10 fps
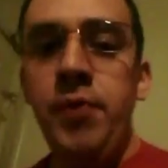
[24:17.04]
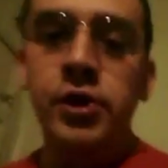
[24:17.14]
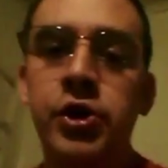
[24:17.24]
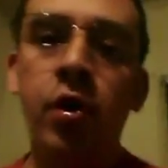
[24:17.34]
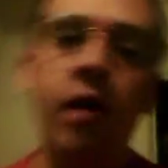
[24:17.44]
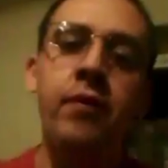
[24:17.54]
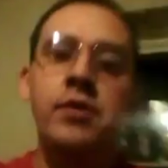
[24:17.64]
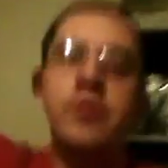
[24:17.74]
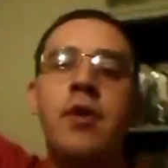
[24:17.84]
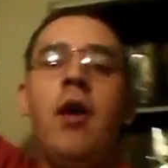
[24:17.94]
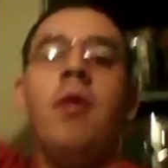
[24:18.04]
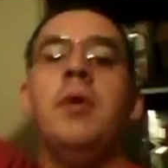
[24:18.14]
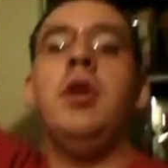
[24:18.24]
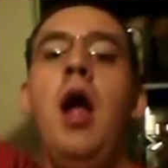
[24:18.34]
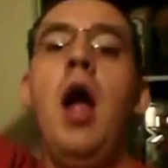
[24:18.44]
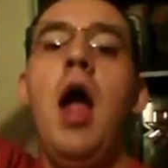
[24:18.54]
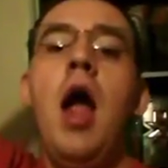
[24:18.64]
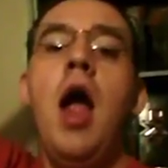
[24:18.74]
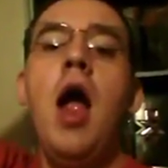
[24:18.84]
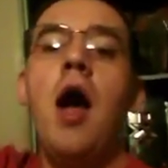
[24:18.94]
rips his shirt off, holds the title up.
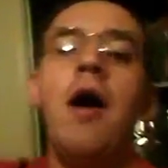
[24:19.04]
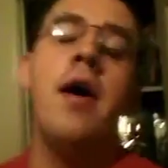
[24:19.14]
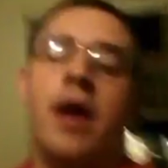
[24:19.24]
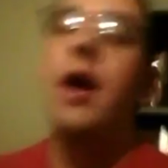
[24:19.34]
Yeah!